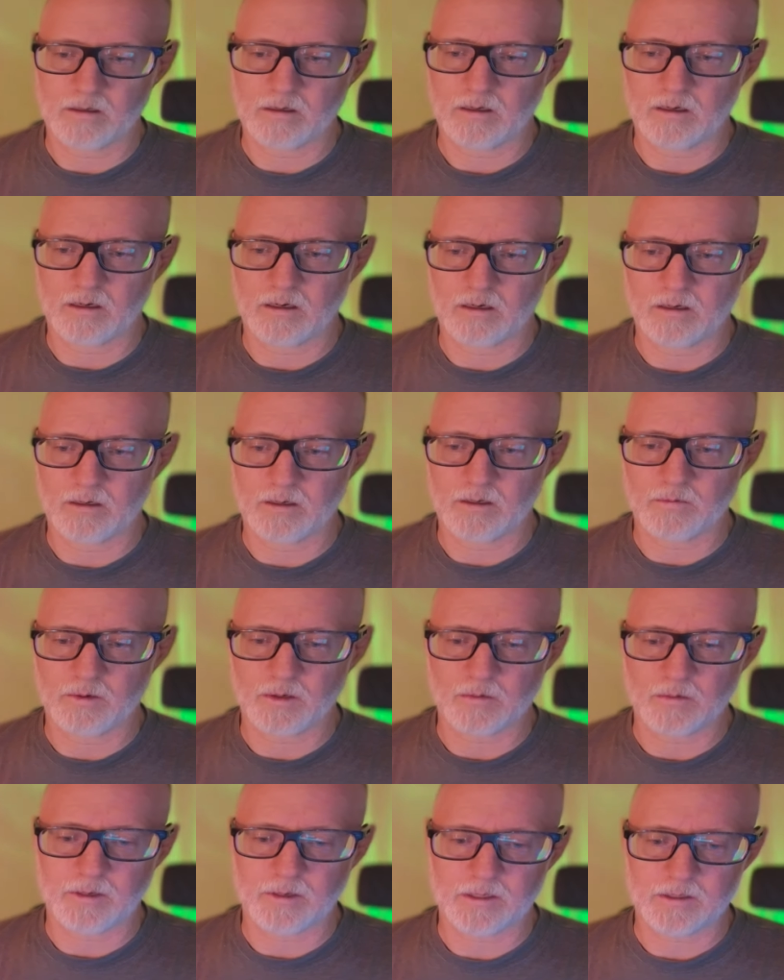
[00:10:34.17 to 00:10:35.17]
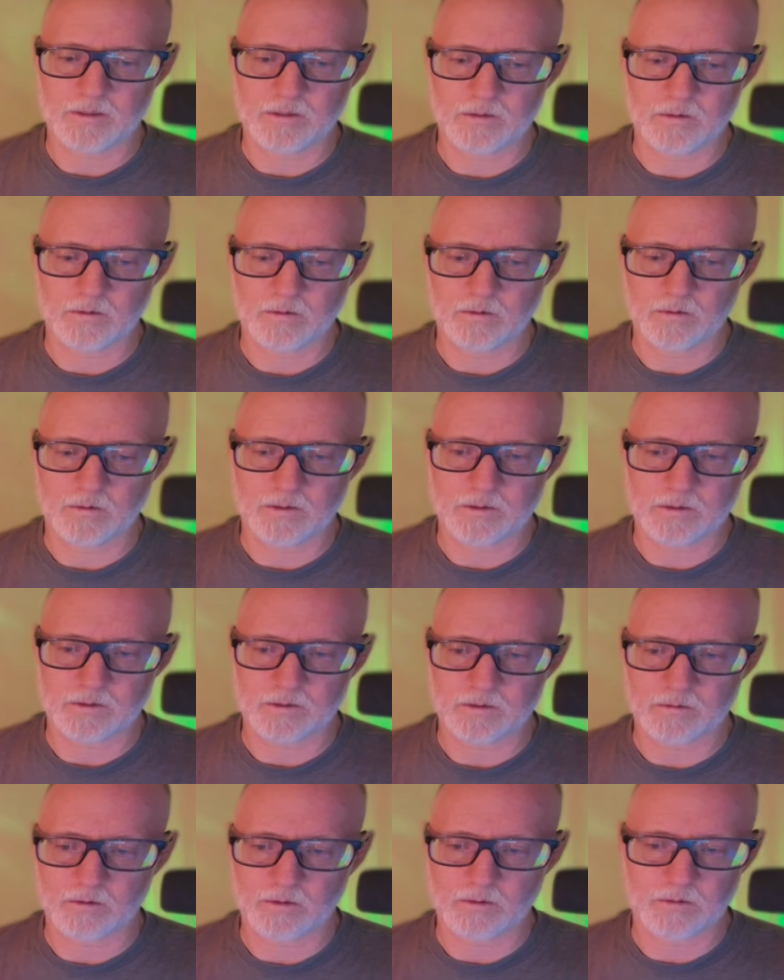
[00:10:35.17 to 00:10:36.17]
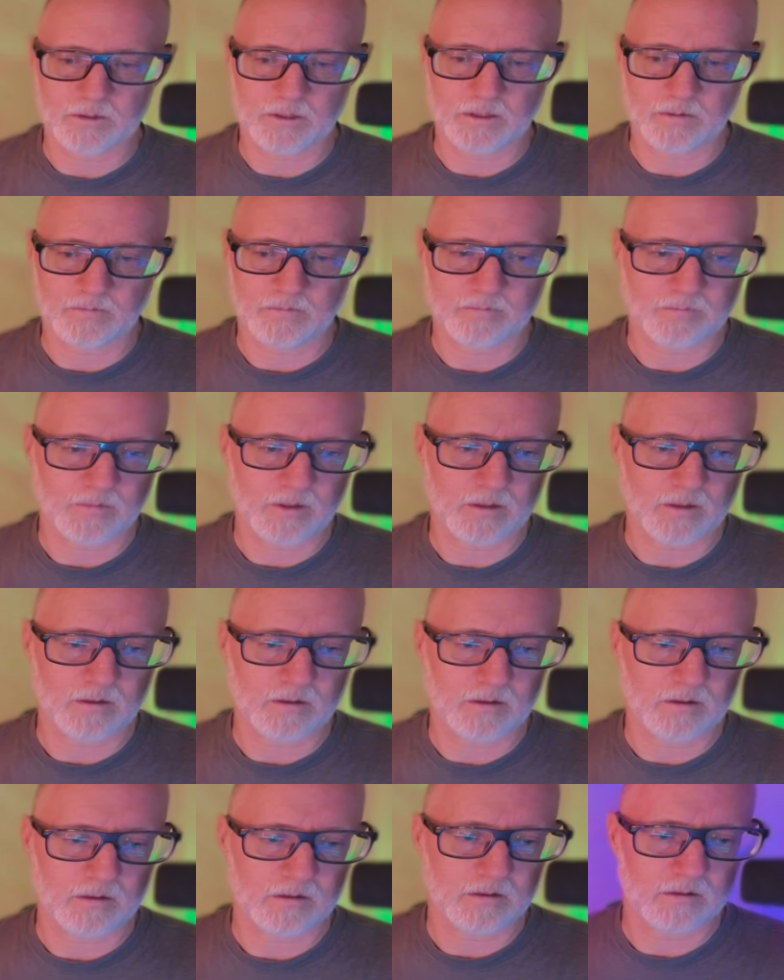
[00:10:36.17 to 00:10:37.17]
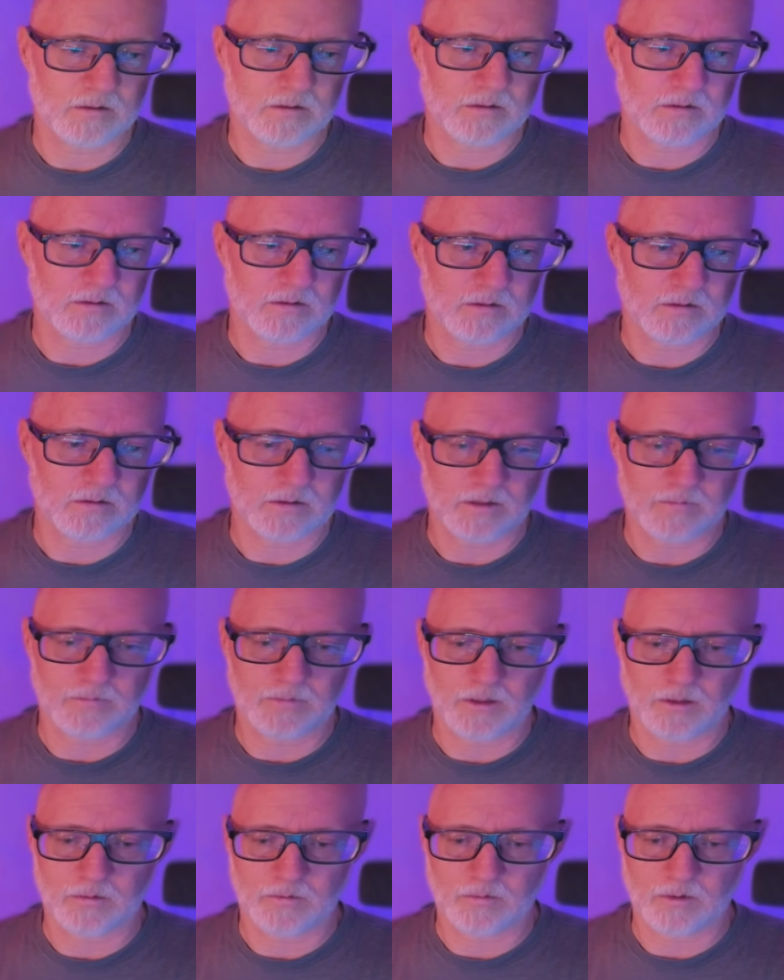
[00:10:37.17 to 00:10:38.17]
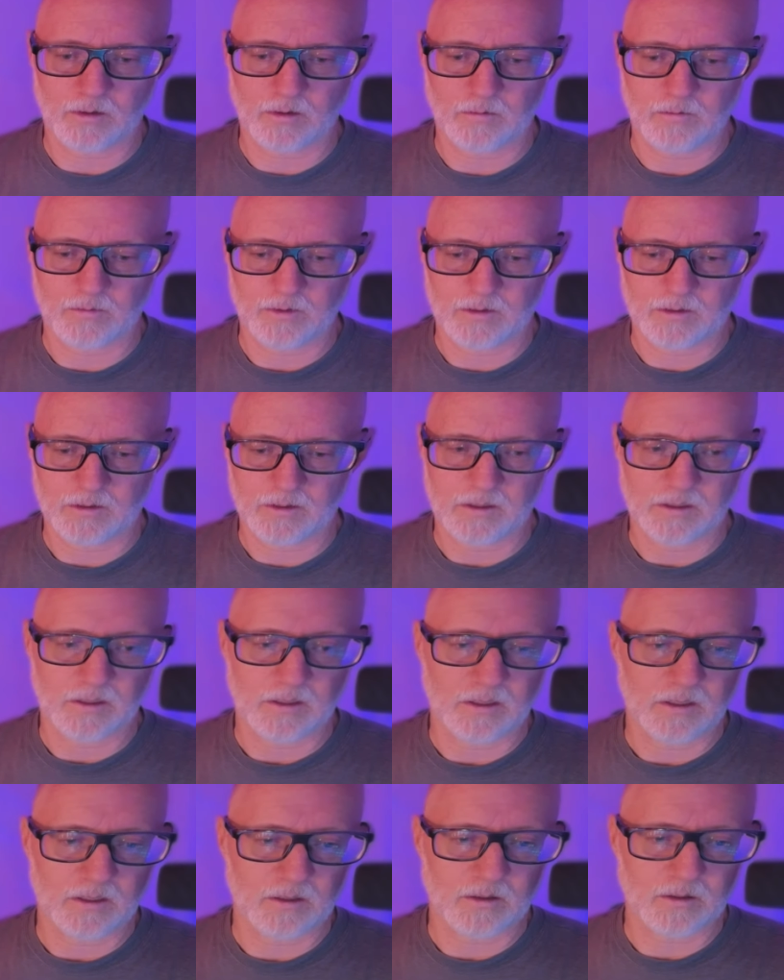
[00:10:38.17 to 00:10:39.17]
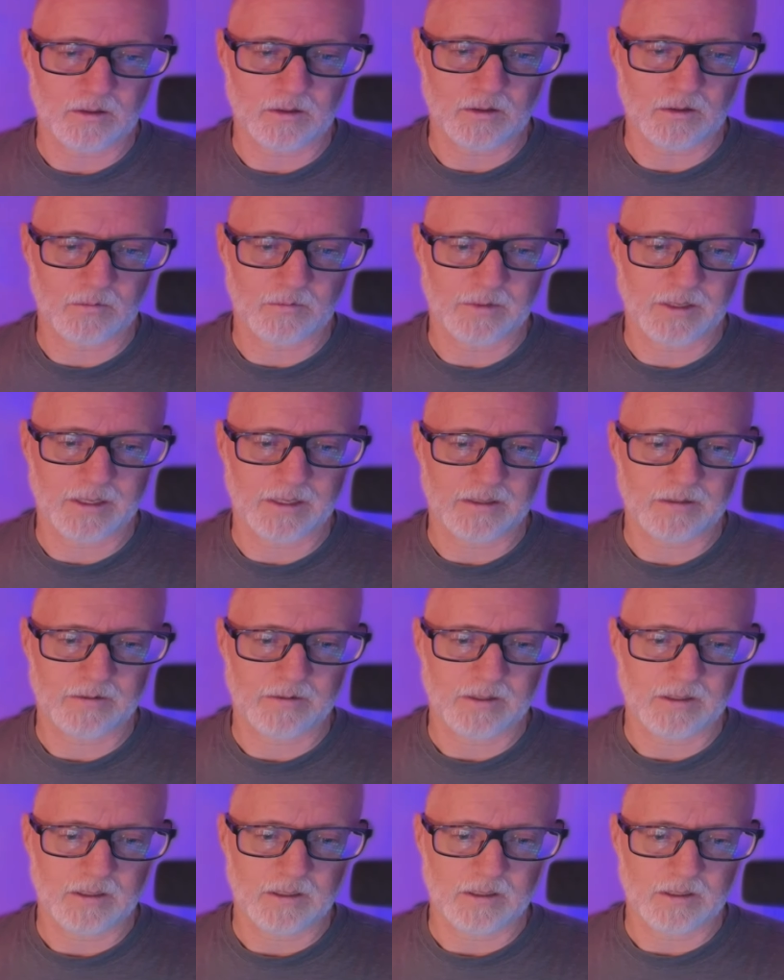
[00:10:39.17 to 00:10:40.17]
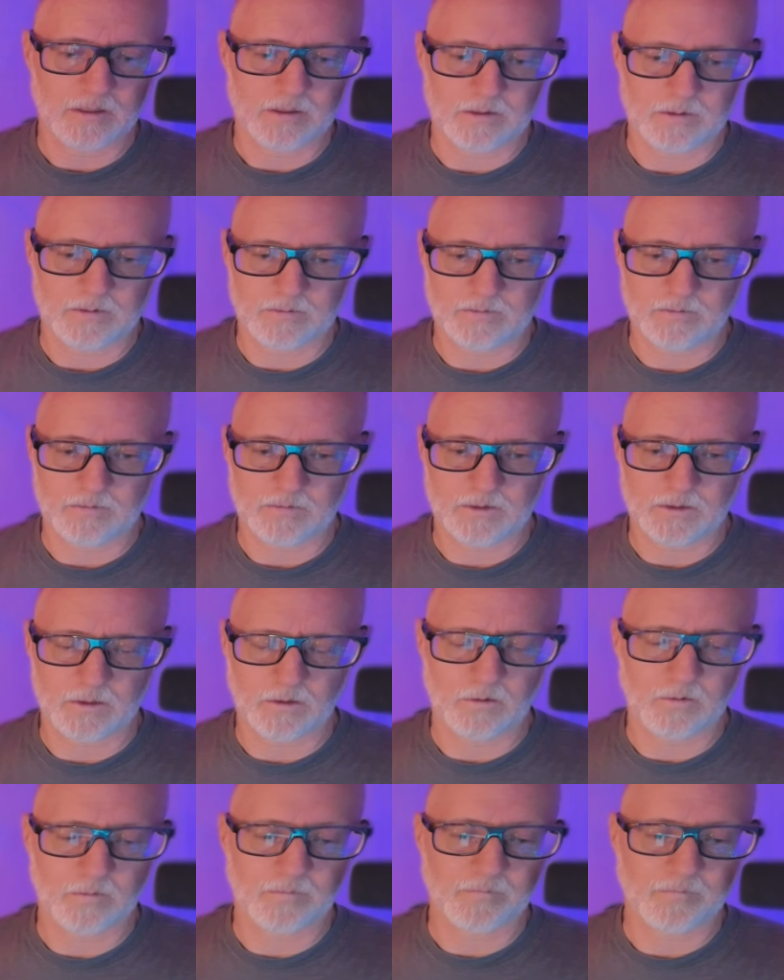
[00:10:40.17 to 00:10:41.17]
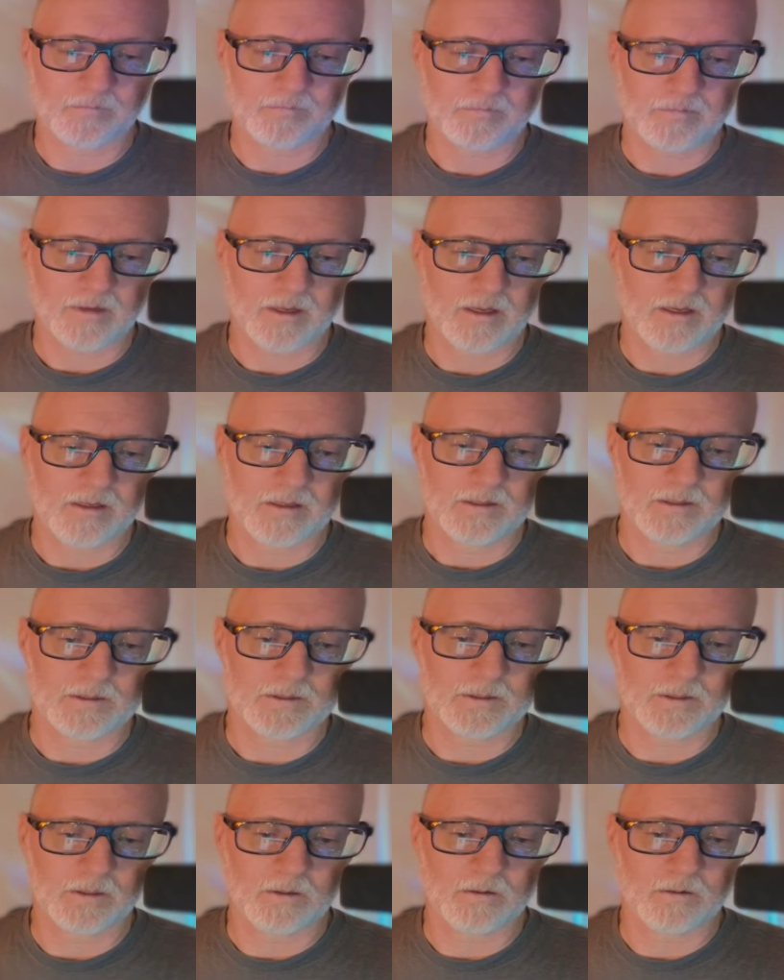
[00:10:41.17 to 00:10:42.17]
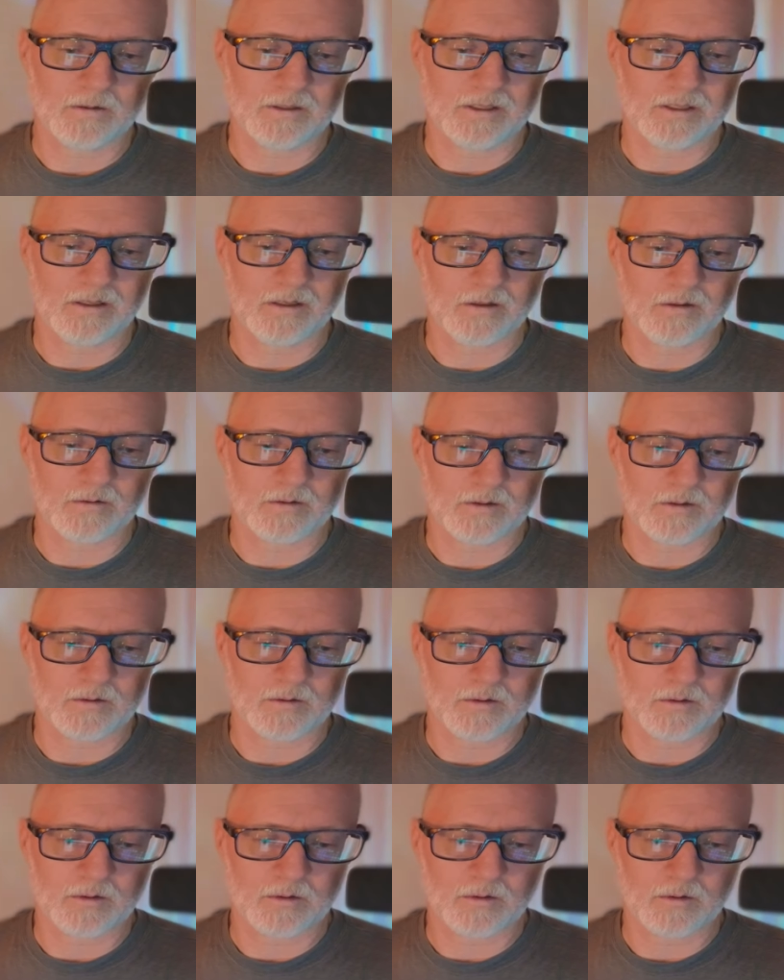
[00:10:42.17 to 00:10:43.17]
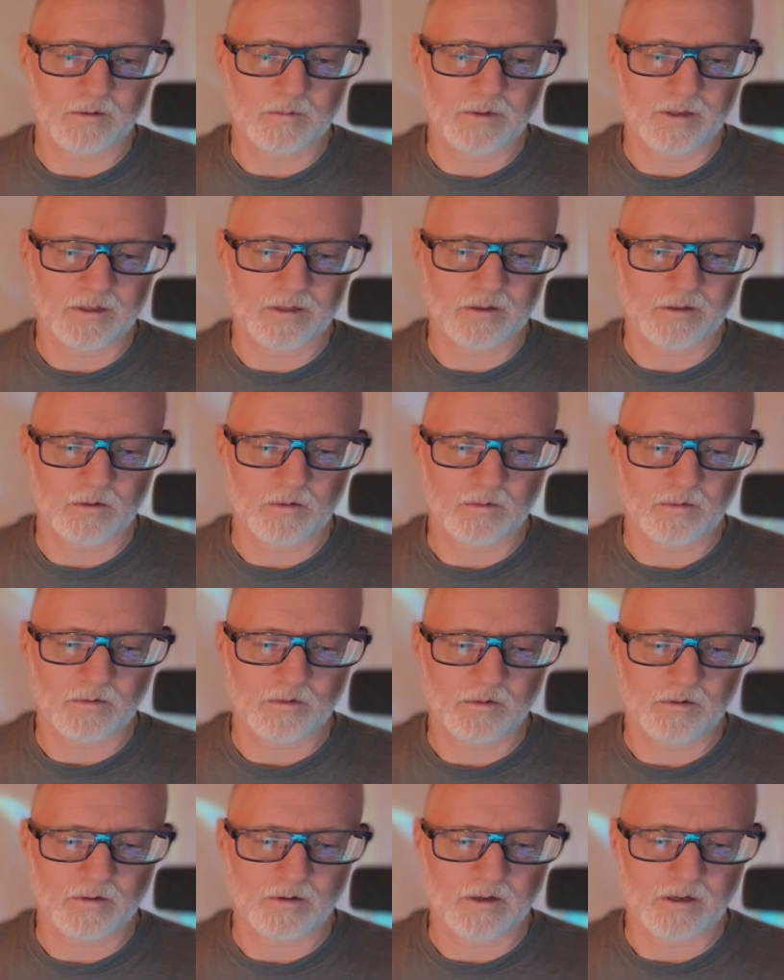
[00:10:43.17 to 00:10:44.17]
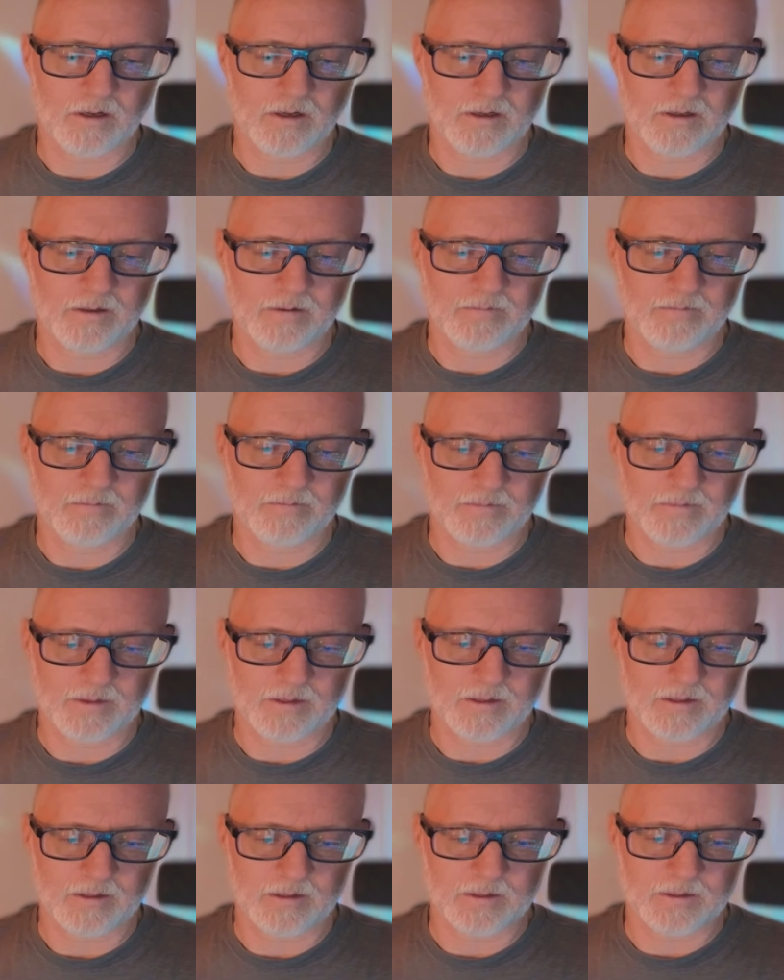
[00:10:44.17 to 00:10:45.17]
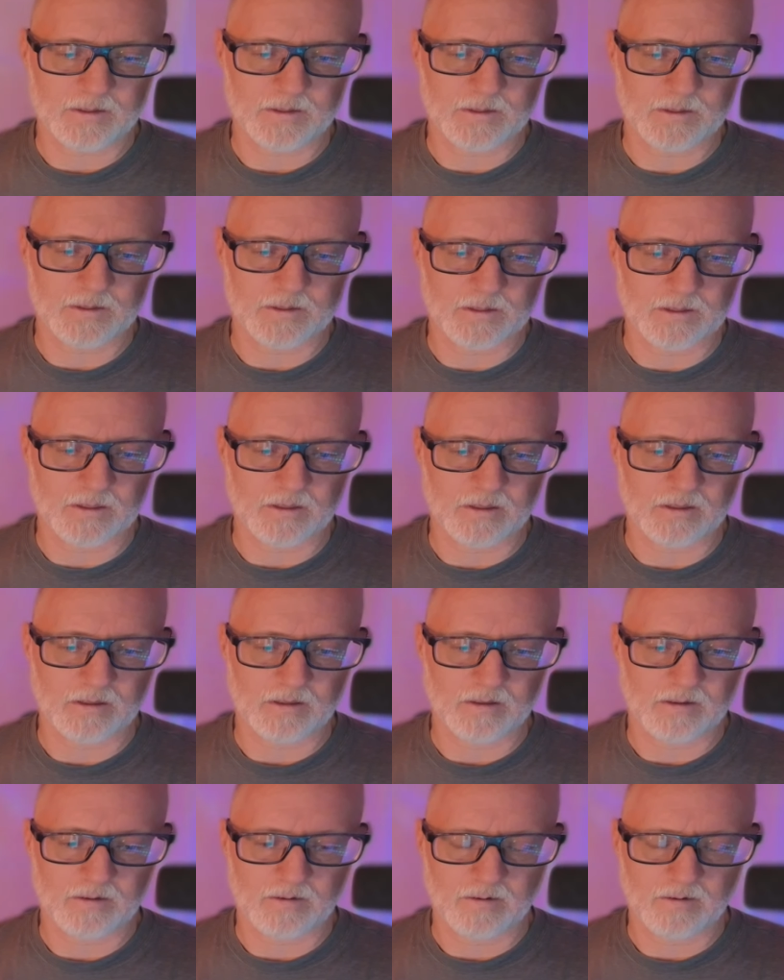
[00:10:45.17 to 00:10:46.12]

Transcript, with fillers: uh, if we go back to this, where was I? Come on, Rob. Uh, good old Maty. So, so you know, you, you do the bending over. Um, this is the